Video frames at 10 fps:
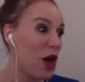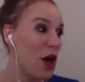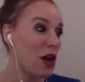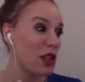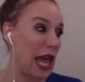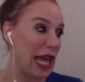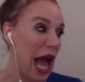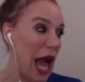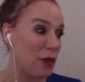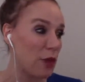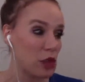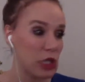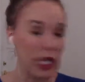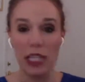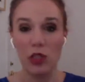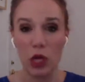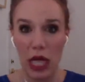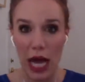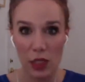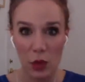like I was late to a
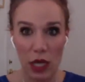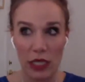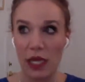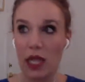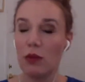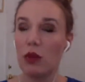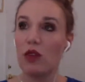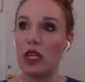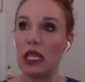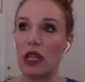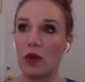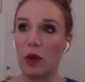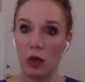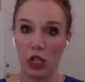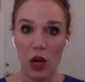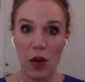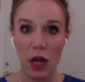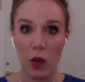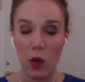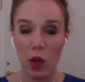class once and the movie that we were
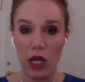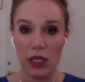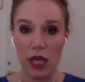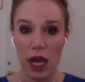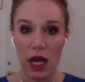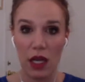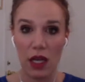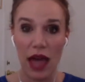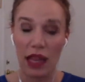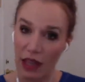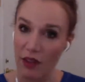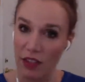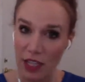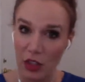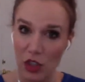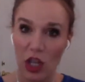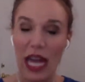showing was LA Confidential.